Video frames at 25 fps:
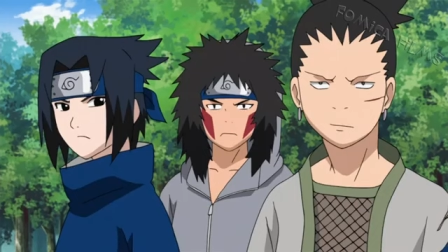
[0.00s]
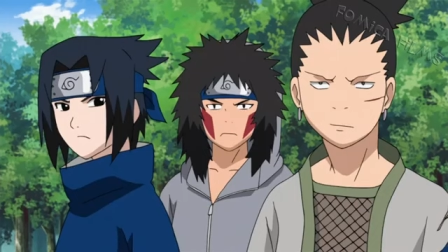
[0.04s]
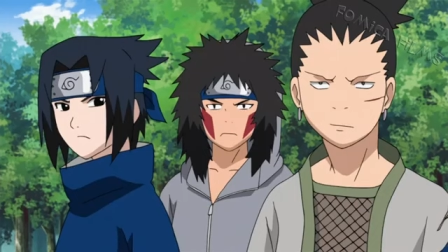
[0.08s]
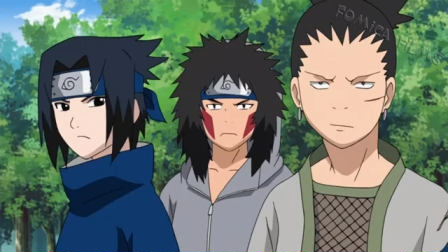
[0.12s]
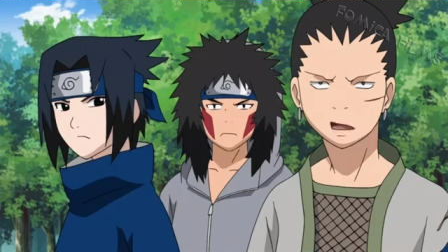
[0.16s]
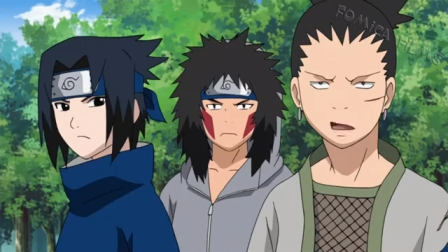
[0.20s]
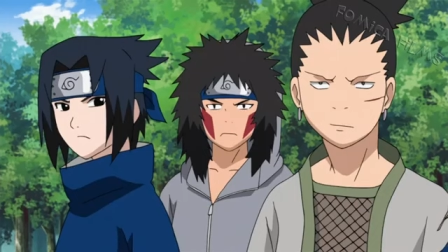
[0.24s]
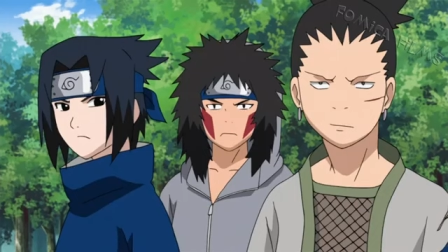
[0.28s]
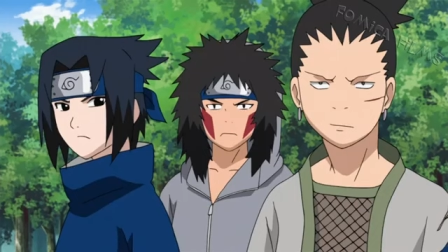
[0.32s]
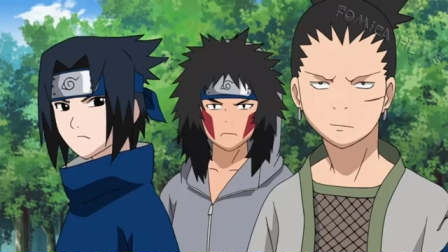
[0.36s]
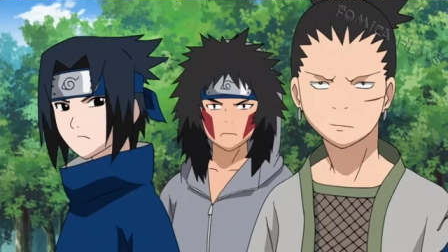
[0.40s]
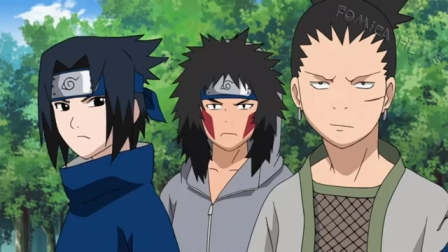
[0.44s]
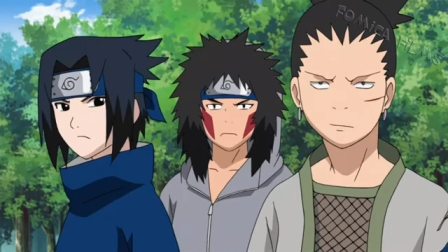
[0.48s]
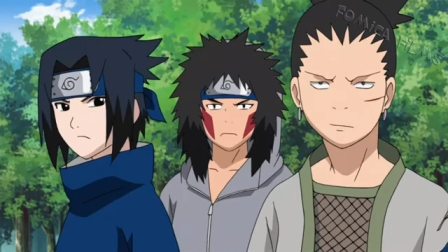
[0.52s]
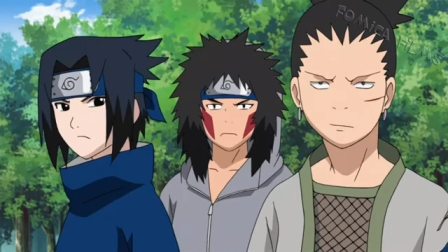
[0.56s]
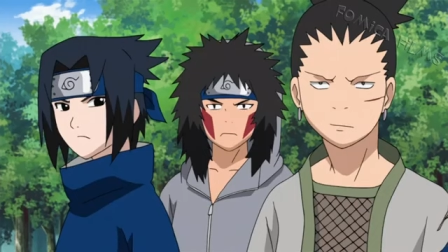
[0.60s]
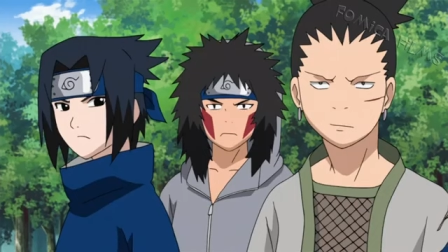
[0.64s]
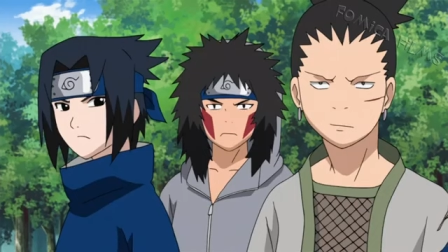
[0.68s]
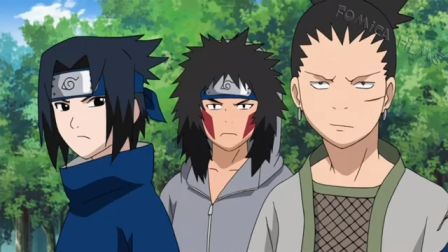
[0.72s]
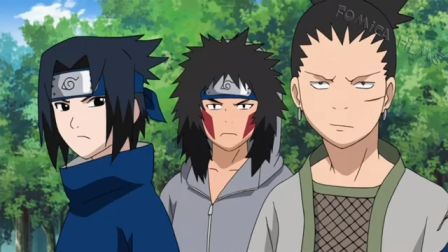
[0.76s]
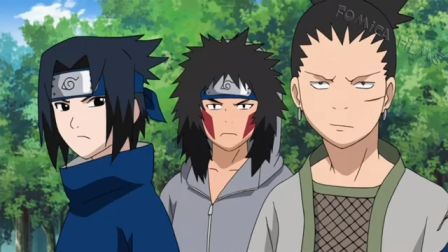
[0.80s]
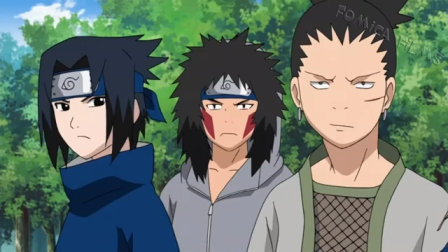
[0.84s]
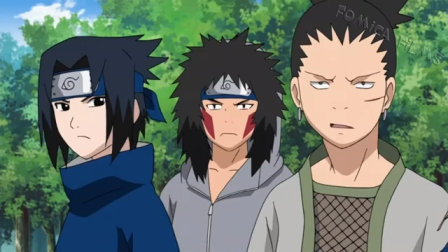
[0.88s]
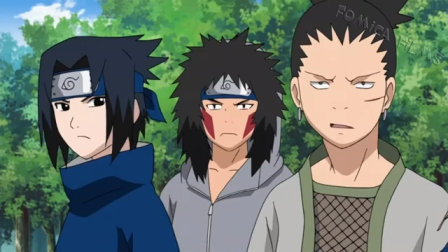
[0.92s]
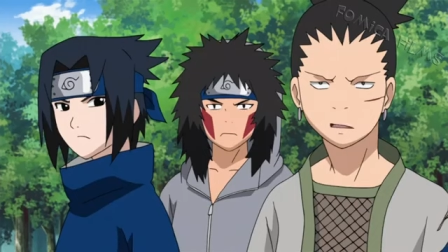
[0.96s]
No way.
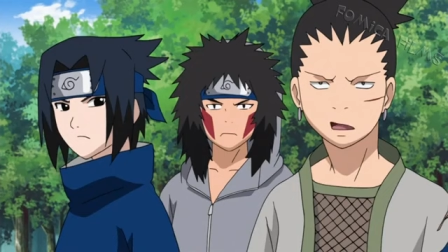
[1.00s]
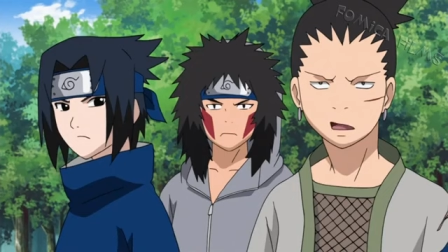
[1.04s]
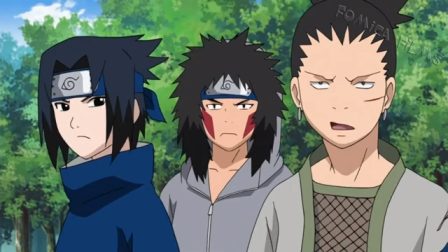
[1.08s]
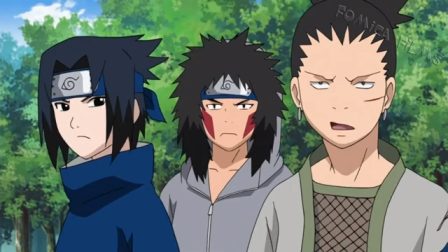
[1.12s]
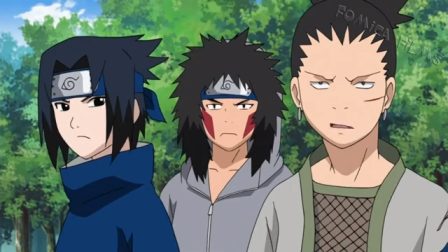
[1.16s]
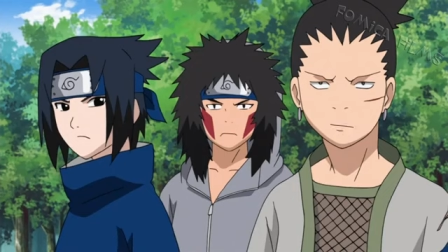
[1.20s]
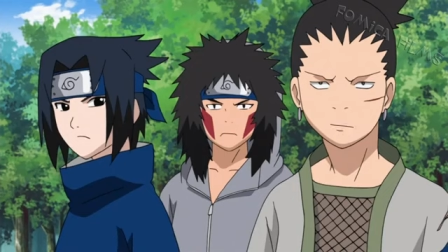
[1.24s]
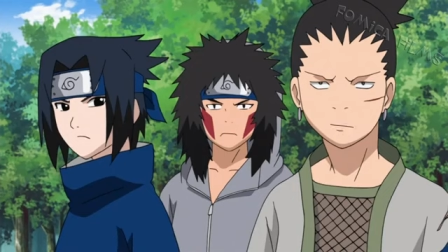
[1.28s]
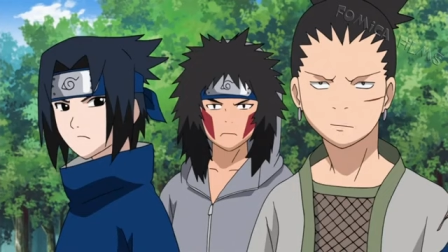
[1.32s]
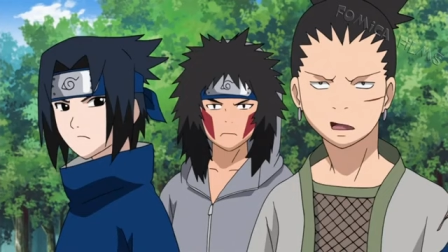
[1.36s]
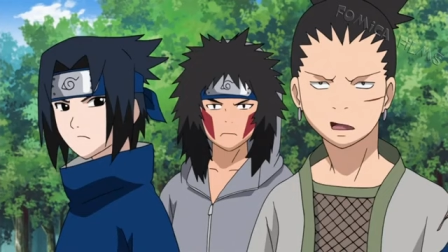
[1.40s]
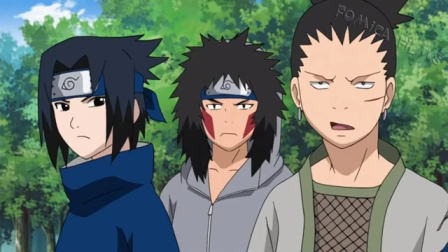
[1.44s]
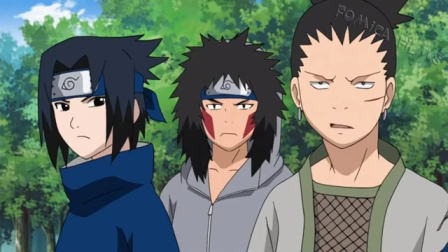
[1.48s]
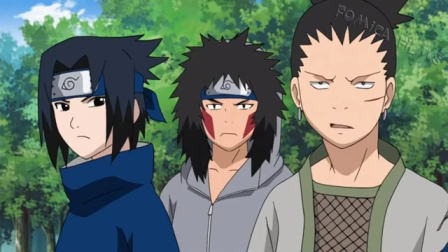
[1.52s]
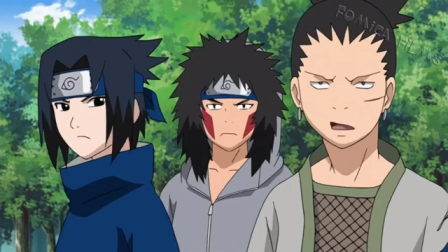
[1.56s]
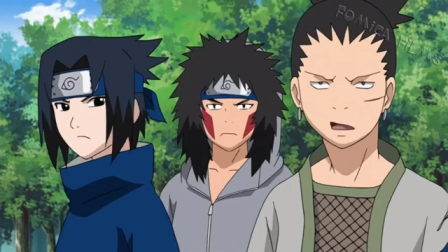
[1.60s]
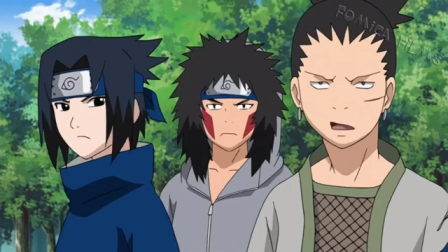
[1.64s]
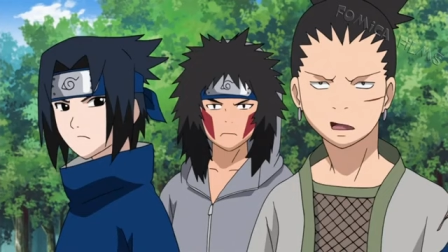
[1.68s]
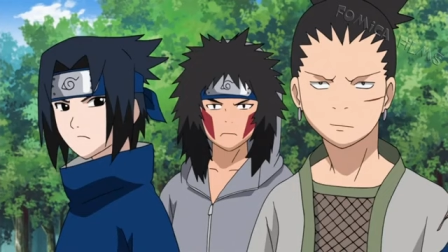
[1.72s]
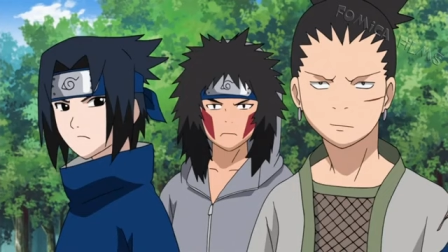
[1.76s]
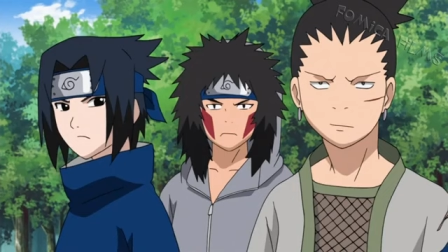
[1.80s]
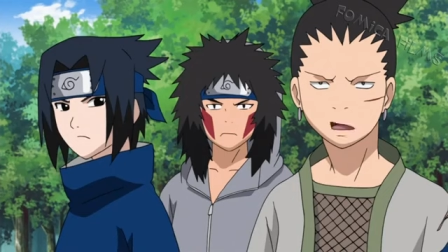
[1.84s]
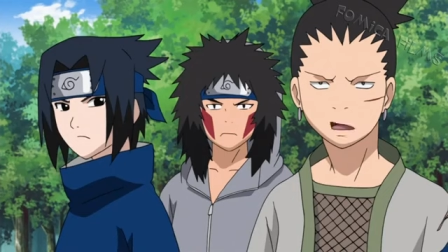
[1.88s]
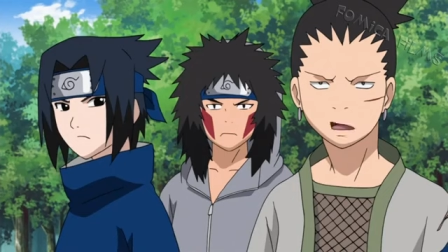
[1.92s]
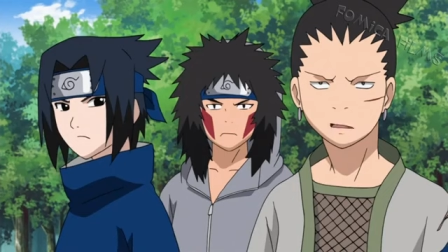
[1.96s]
I also
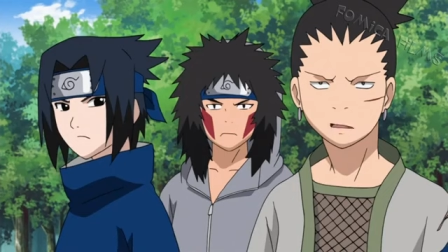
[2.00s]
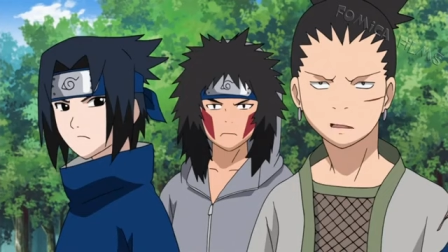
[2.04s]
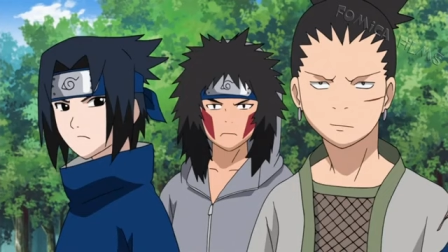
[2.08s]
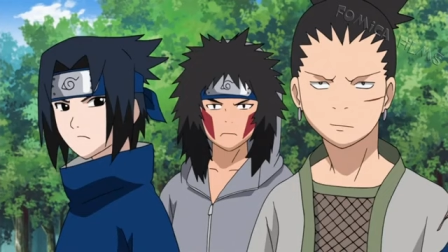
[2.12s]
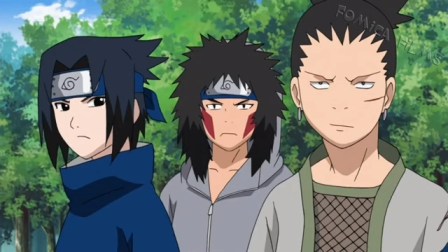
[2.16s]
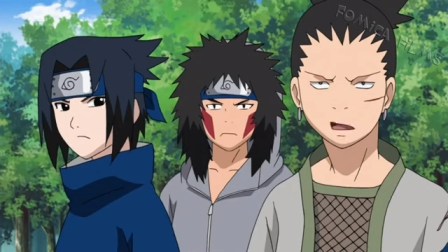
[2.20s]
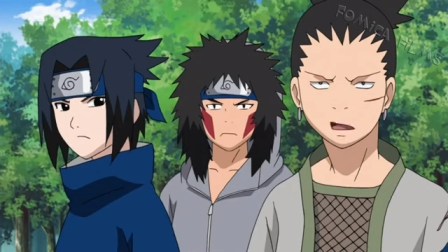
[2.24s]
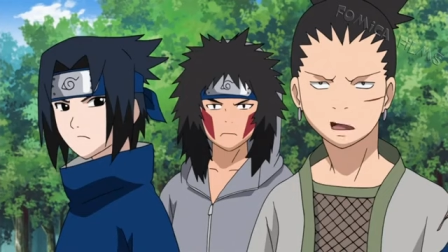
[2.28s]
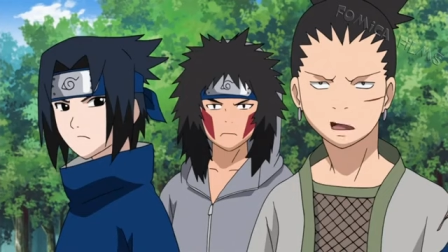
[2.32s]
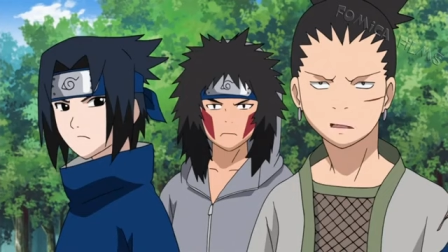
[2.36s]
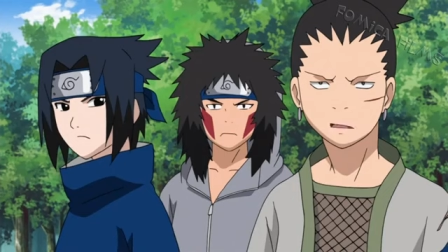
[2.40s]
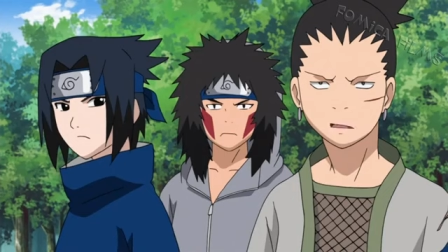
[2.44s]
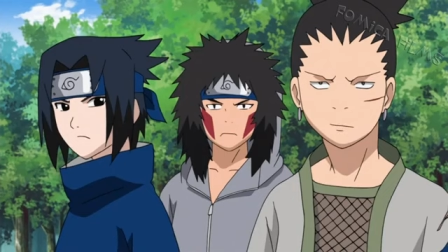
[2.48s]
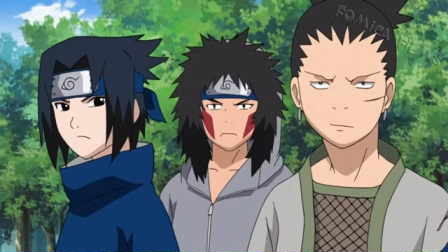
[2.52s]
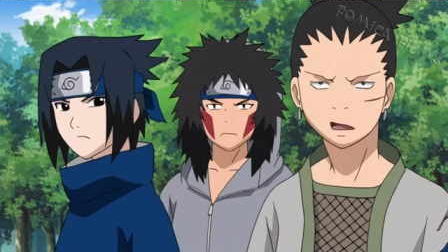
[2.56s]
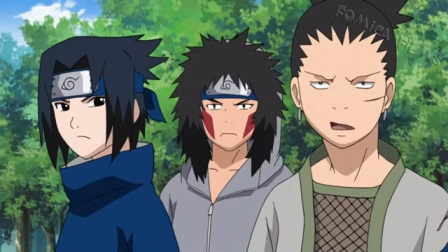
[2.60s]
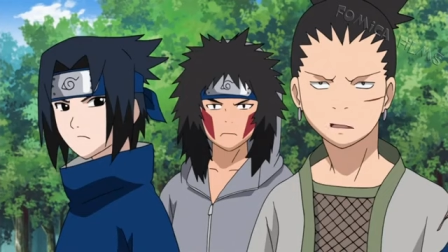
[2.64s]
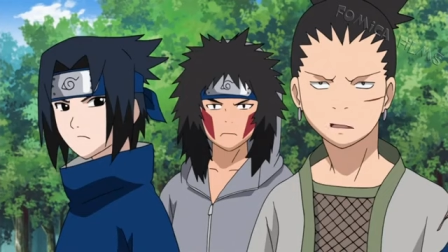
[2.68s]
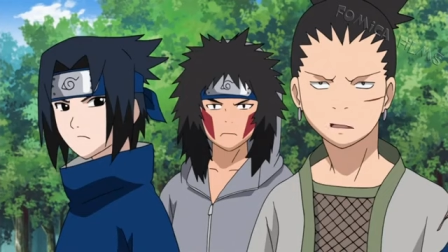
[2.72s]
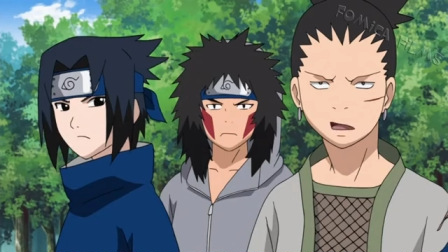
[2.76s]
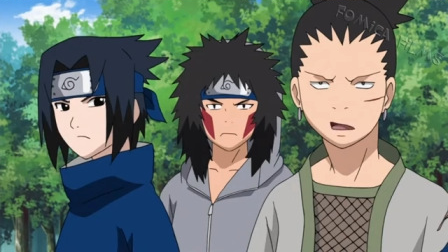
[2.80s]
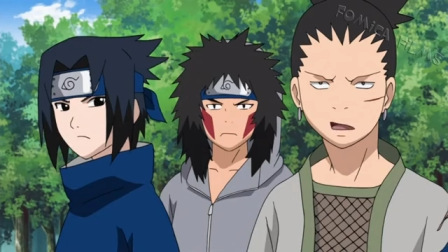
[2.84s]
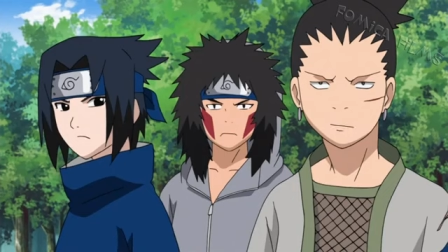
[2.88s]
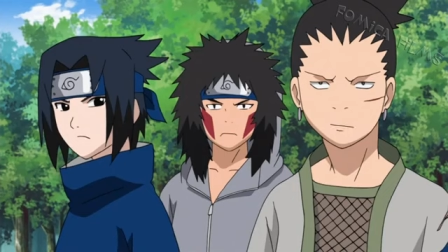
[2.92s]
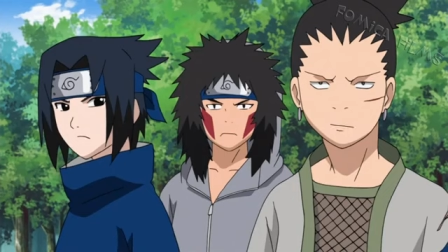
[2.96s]
think it's a better idea
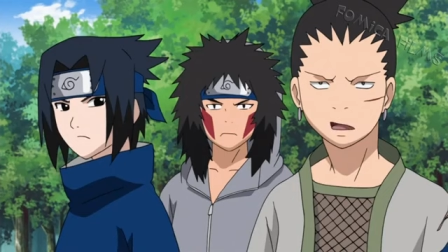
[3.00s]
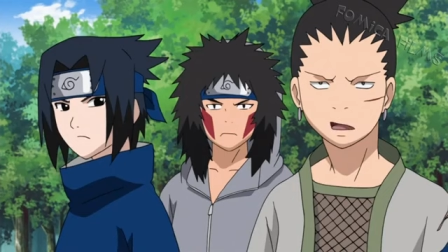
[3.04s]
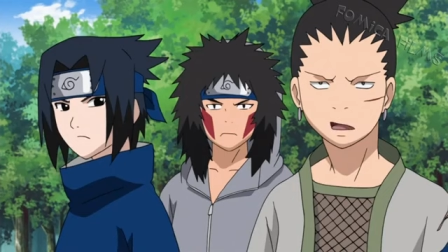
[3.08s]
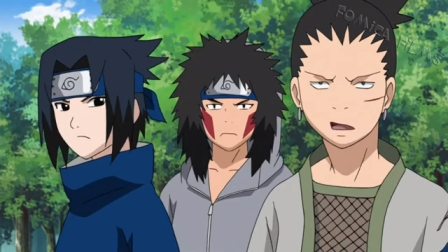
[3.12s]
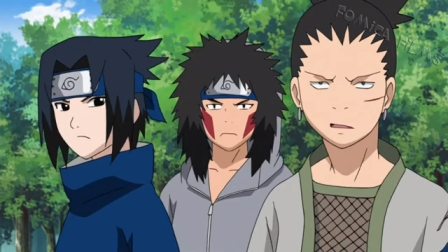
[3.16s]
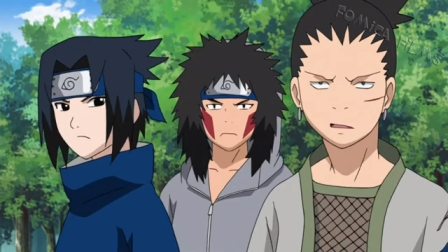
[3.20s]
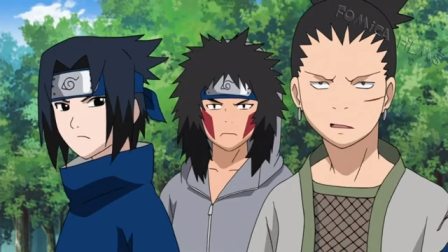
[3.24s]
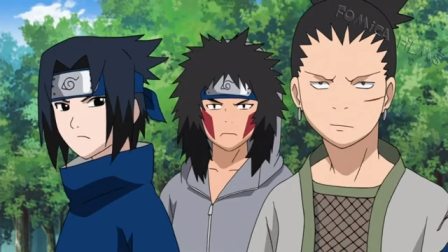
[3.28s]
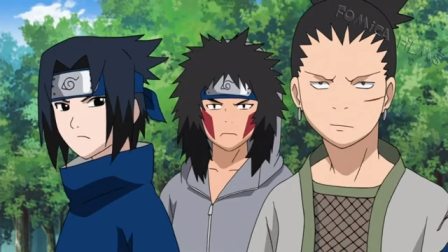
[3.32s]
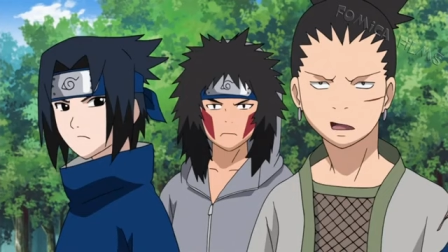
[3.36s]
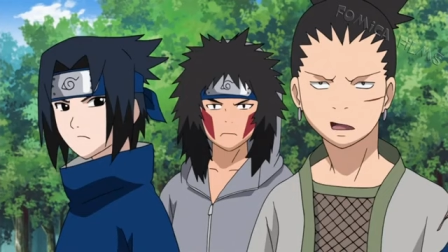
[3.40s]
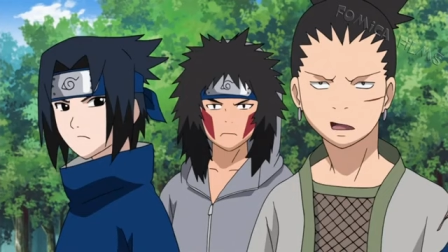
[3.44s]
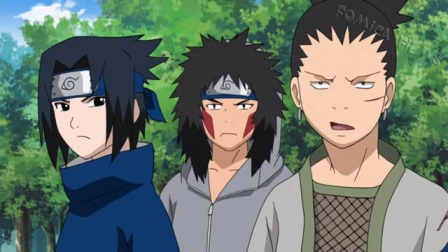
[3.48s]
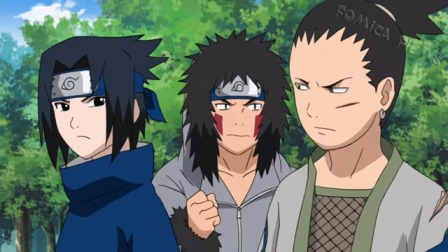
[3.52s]
if we stick together.